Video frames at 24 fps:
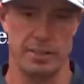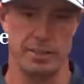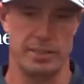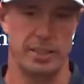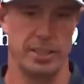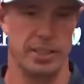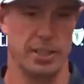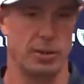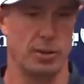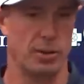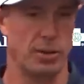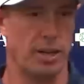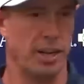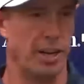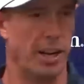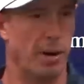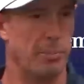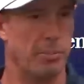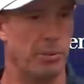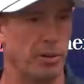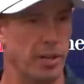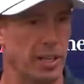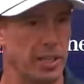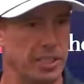you know, an
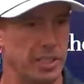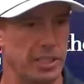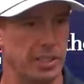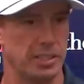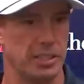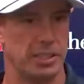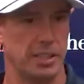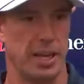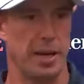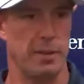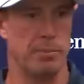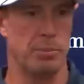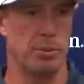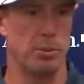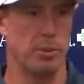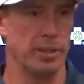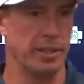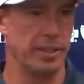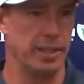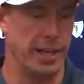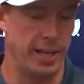operation standpoint.